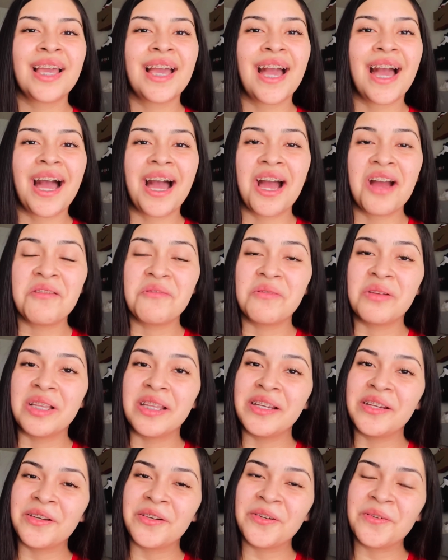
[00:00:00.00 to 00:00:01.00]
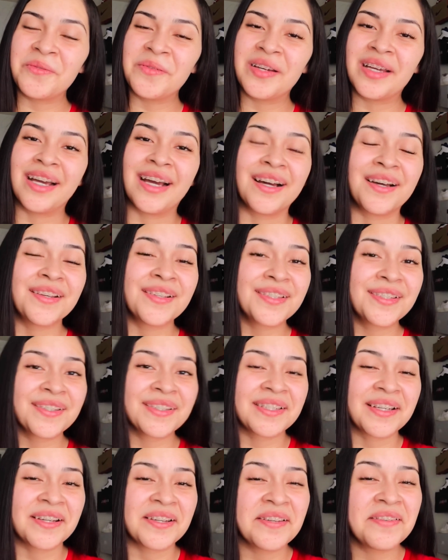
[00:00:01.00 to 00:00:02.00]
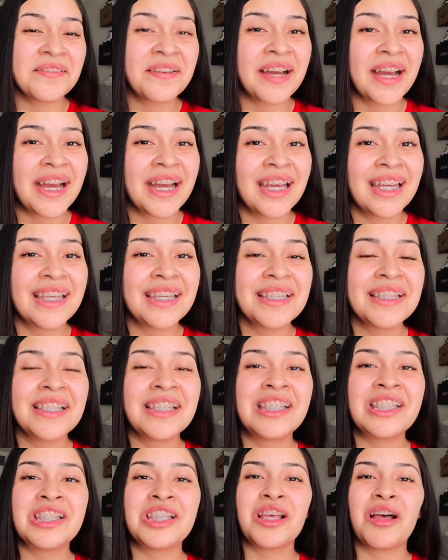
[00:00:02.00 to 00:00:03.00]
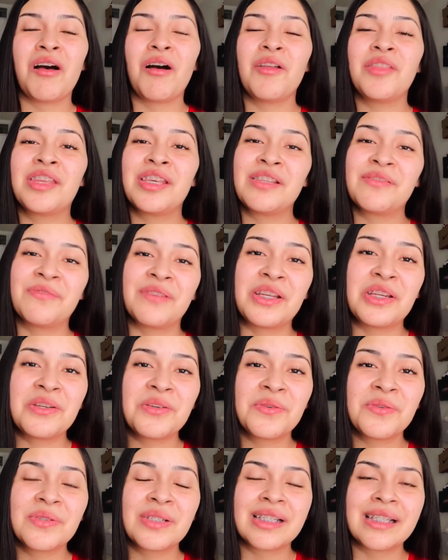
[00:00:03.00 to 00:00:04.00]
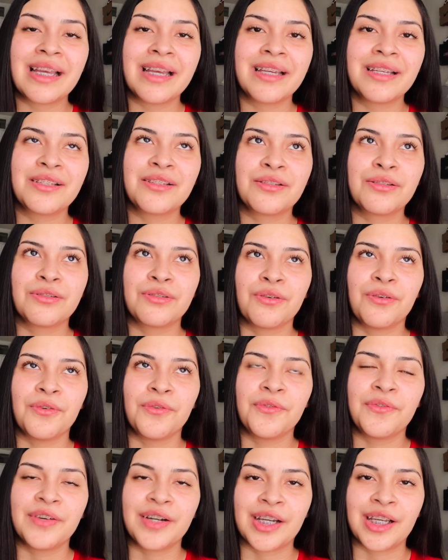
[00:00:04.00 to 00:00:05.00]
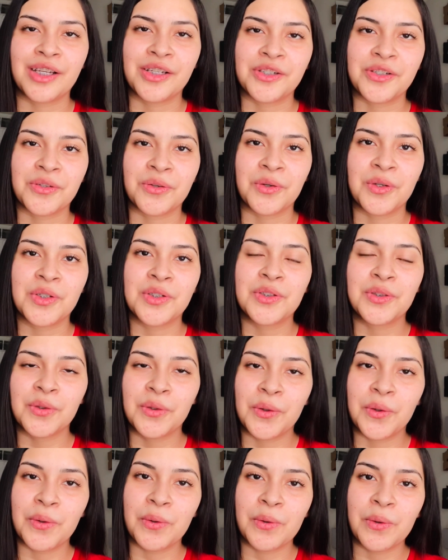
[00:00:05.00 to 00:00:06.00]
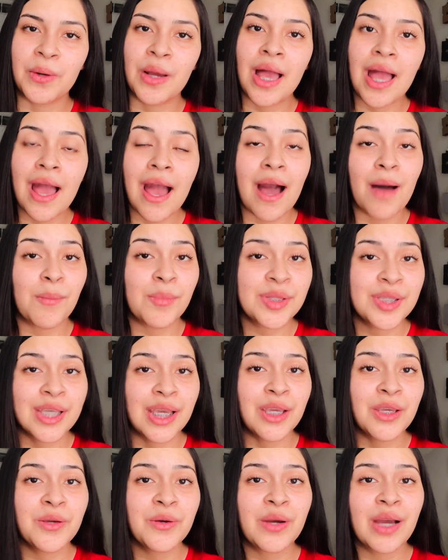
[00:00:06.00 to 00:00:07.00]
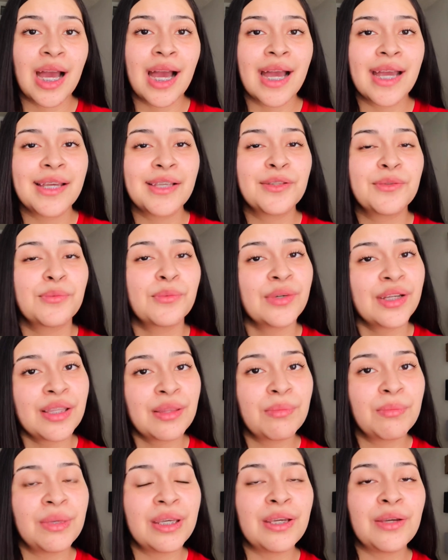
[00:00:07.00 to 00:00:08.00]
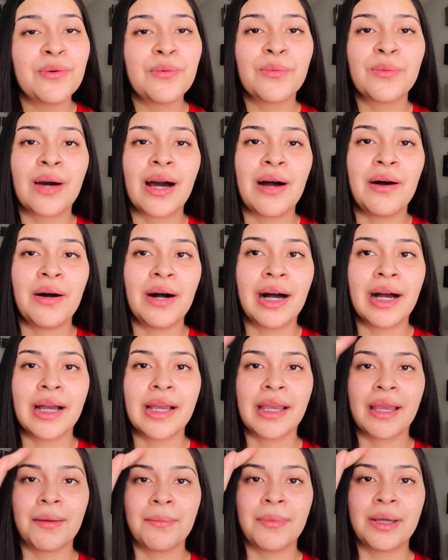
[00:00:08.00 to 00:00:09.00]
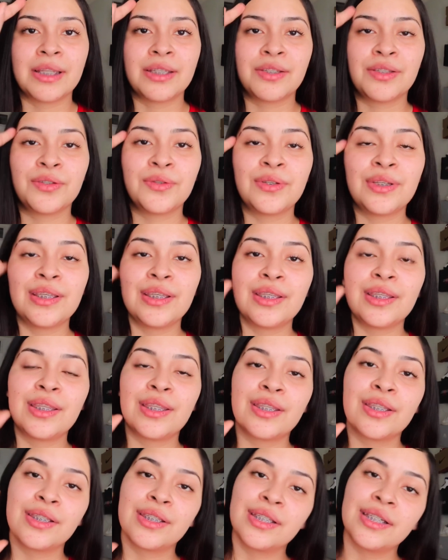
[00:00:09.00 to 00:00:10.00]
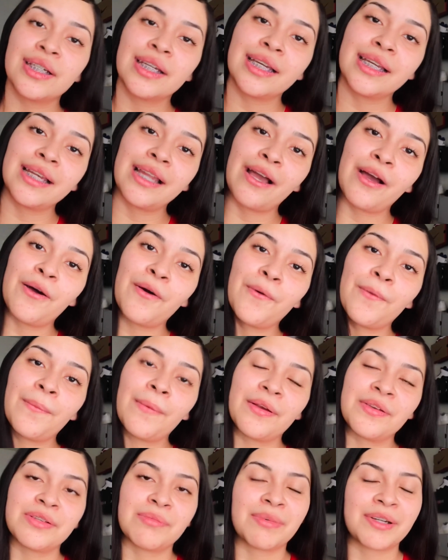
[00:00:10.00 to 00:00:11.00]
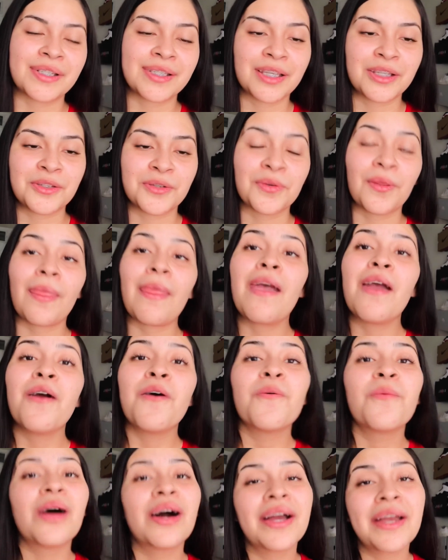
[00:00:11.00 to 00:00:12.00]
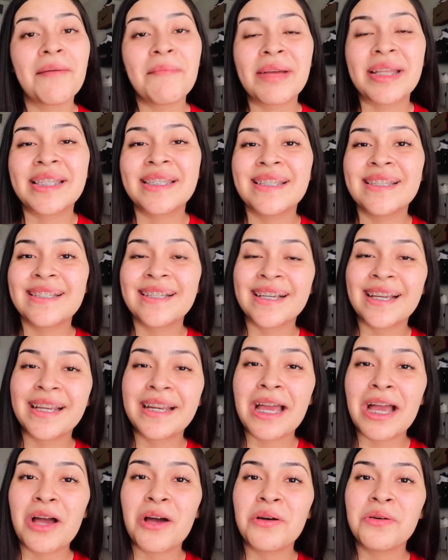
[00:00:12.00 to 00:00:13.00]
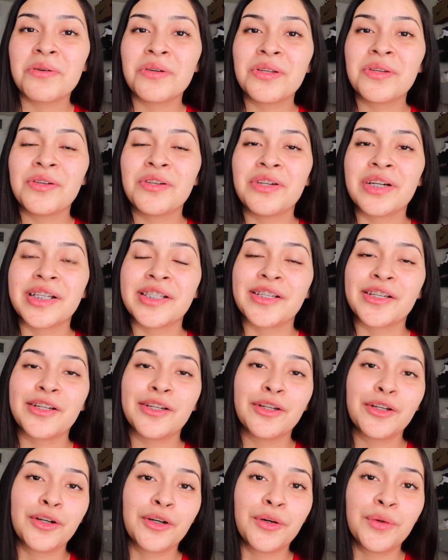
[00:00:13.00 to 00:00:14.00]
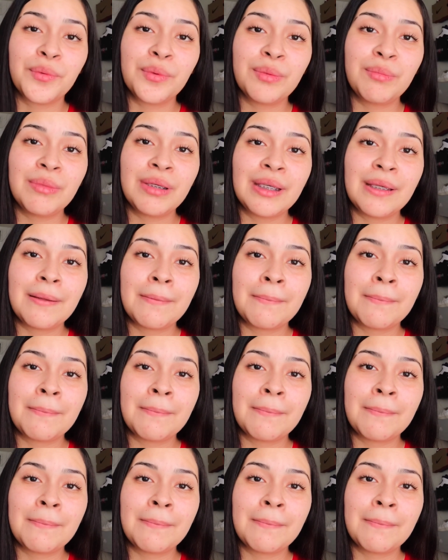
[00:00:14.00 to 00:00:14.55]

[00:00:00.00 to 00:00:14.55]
I really don't know what else to tell you guys. This video is like so fucking short so I'm gonna take you guys with me while I get my teeth taken out. I was about to say teeth. While I get my teeth taken out, you guys are gonna go with me.